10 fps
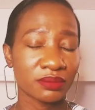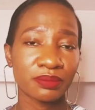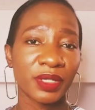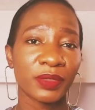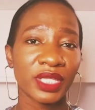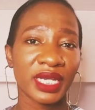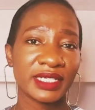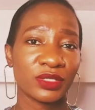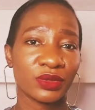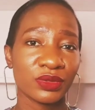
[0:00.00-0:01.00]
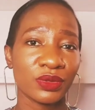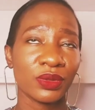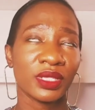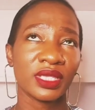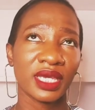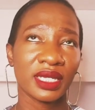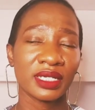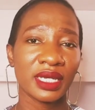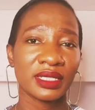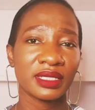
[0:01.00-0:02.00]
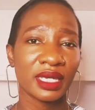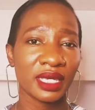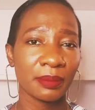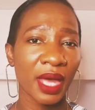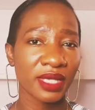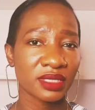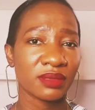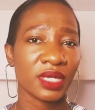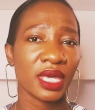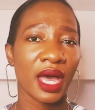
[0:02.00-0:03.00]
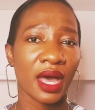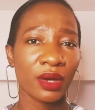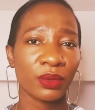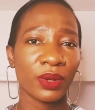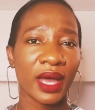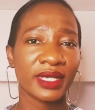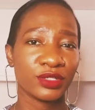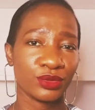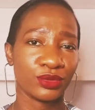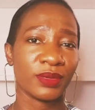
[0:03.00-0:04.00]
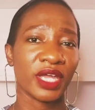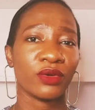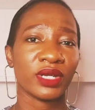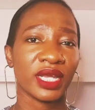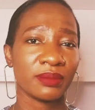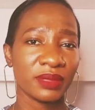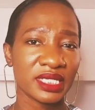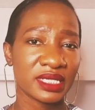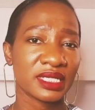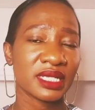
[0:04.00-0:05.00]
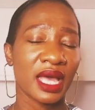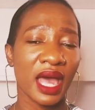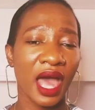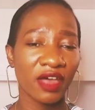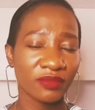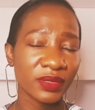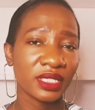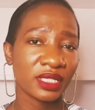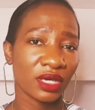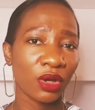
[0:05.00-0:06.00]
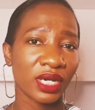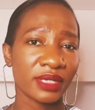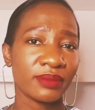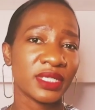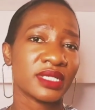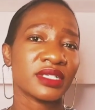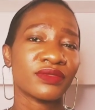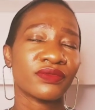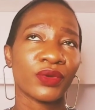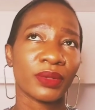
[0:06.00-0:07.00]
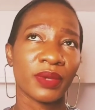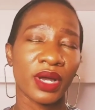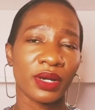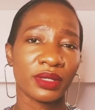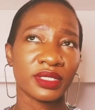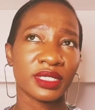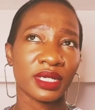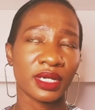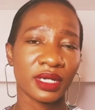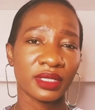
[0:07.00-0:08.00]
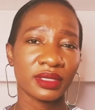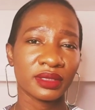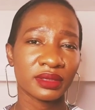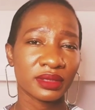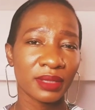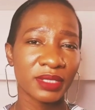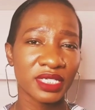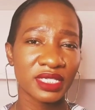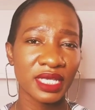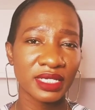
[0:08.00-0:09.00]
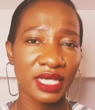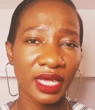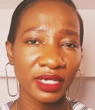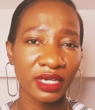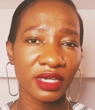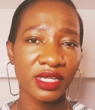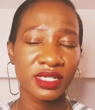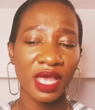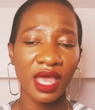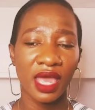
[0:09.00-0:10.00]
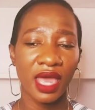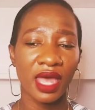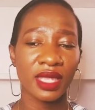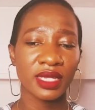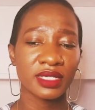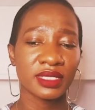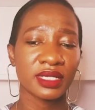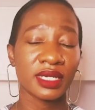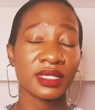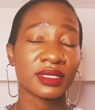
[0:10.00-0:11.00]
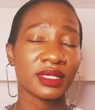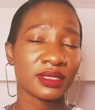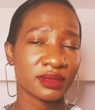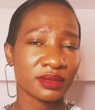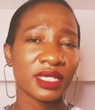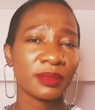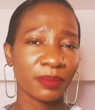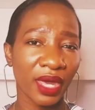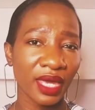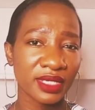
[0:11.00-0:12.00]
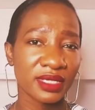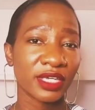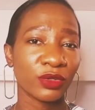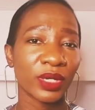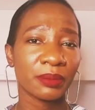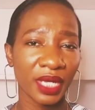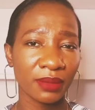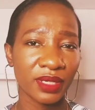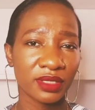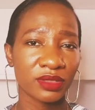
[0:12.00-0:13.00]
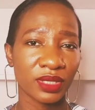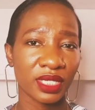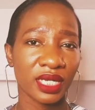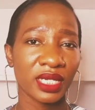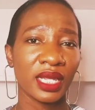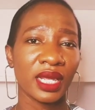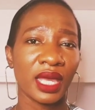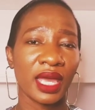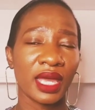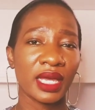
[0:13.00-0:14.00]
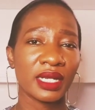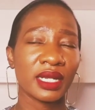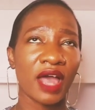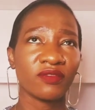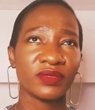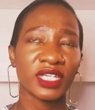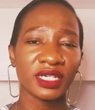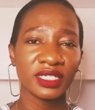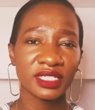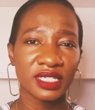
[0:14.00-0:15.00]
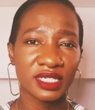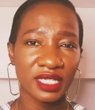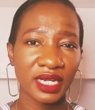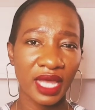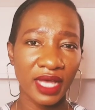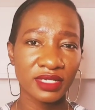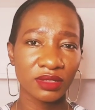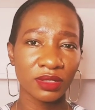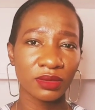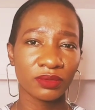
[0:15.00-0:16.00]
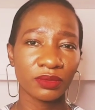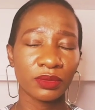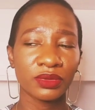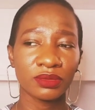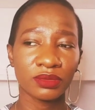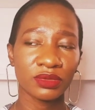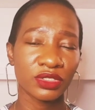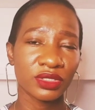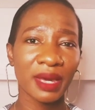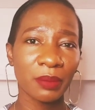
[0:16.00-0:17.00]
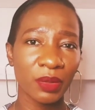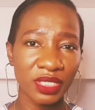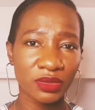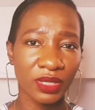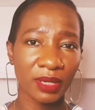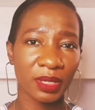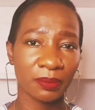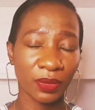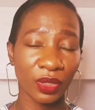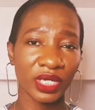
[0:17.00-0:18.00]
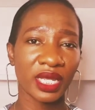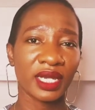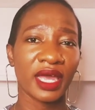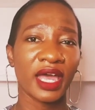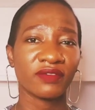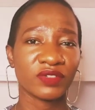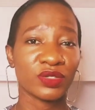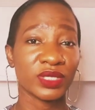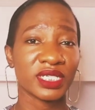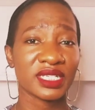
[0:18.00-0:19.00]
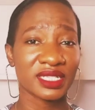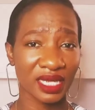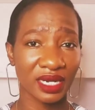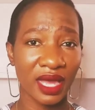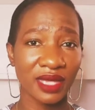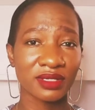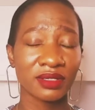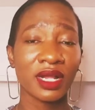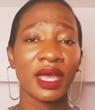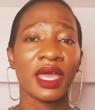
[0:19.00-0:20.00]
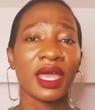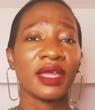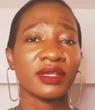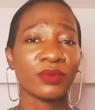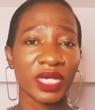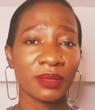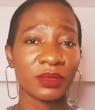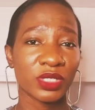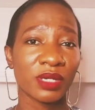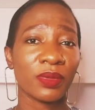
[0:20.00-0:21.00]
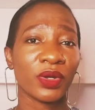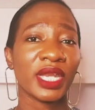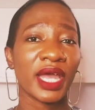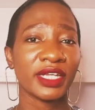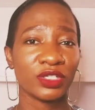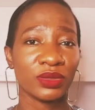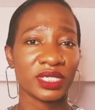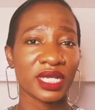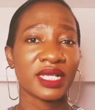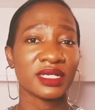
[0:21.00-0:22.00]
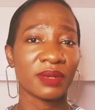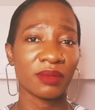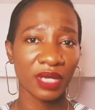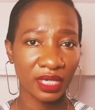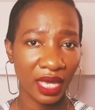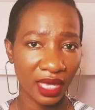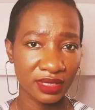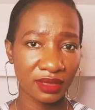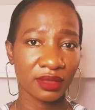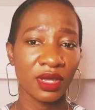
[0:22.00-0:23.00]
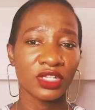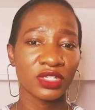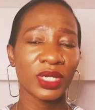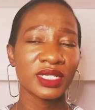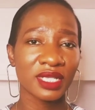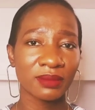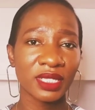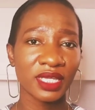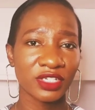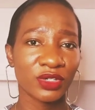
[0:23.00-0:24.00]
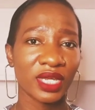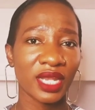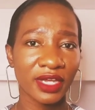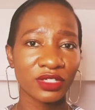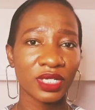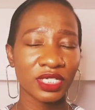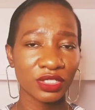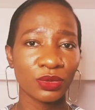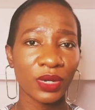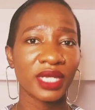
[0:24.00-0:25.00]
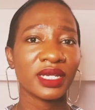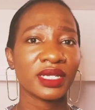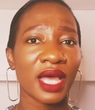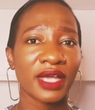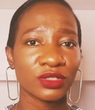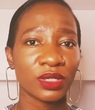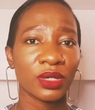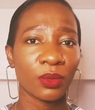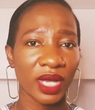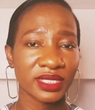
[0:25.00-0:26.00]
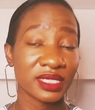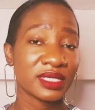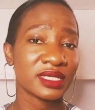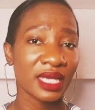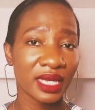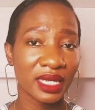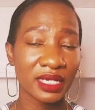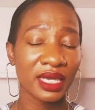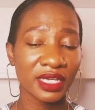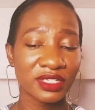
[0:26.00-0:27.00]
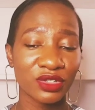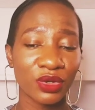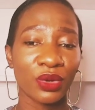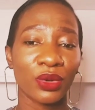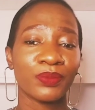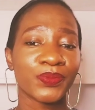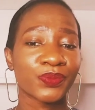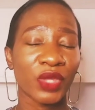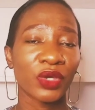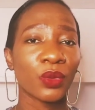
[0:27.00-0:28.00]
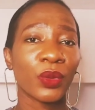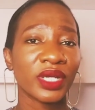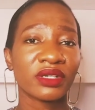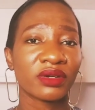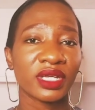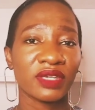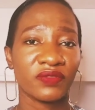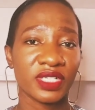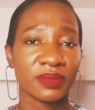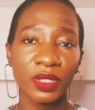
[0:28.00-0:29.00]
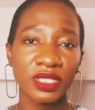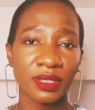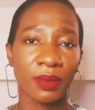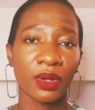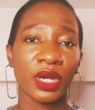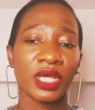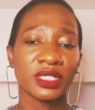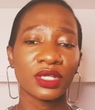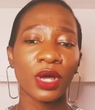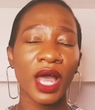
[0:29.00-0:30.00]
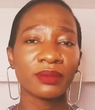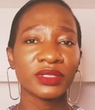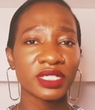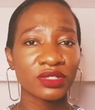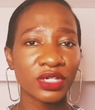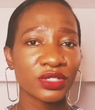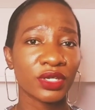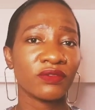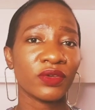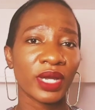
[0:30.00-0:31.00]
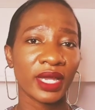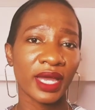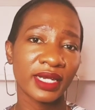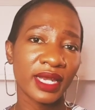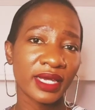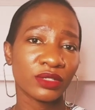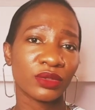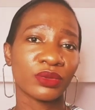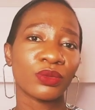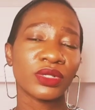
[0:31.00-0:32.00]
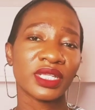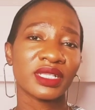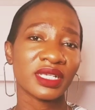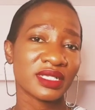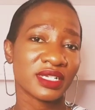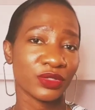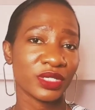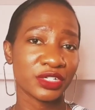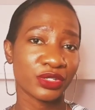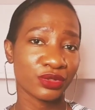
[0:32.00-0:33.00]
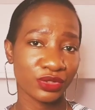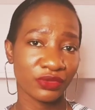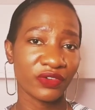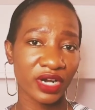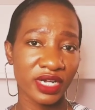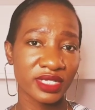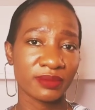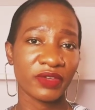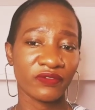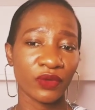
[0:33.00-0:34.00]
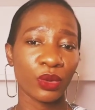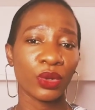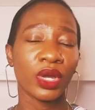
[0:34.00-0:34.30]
people that I don't know, and they keep asking me how I do my online business. I've been in the online business for about let me just say 10 years, and it pays. Like, you can pay bills with it, and I've done it as a side hustle. There are moments when I'm employed and I have to do it as a side hustle, and when I'm not employed, I do it as my main hustle. So it's something that you can actually do, and it actually works. In case you're wondering if it's possible, so I'm just going to give you a guideline on what the things that you need to do first before